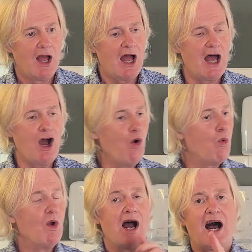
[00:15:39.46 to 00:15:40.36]

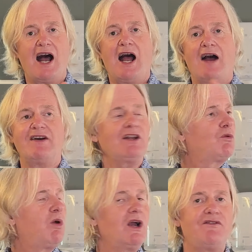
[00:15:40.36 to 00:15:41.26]
I've had
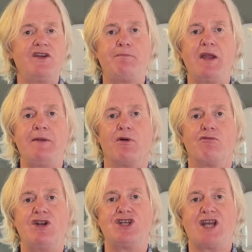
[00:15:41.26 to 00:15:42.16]
quite a few people
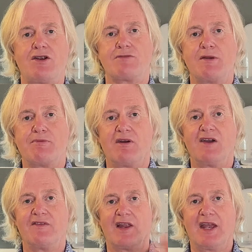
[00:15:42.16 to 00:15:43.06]
reach out to me
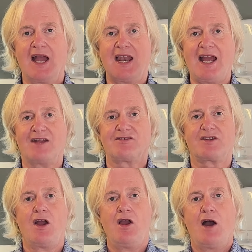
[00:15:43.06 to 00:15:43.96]
privately and ask
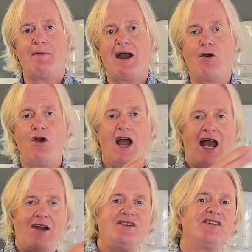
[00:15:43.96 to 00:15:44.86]
about
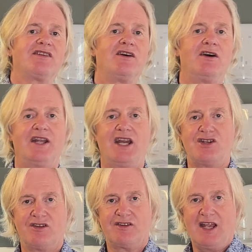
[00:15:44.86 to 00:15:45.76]
how do you start an
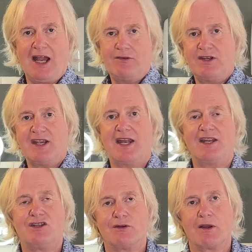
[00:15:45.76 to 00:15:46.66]
agency, how do you get
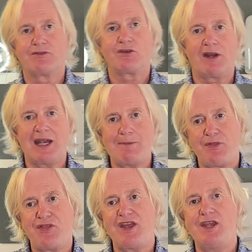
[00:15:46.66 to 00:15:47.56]
into it. So I am
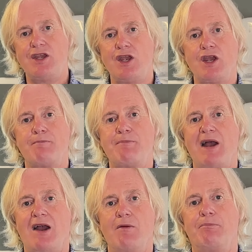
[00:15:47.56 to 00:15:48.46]
thinking
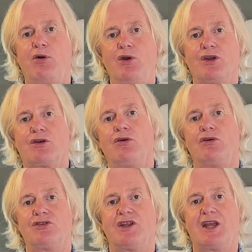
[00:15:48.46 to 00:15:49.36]
about putting a
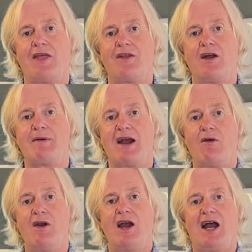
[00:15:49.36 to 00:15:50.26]
course together
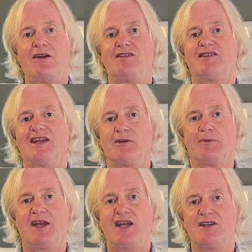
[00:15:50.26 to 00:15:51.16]
about how you set up
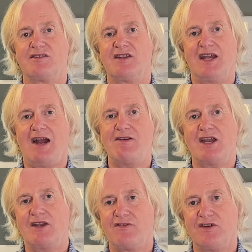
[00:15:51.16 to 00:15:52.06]
an agency, how you
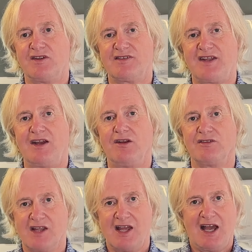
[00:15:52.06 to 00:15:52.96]
get your first
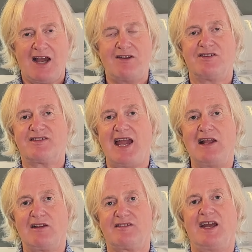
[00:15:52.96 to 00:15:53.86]
sales, how you
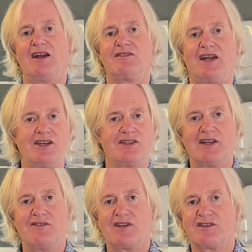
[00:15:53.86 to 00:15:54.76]
scale the sales, how you
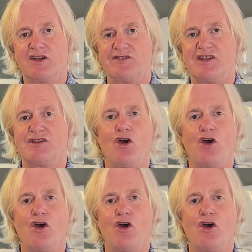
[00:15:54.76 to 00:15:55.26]
deliver the services,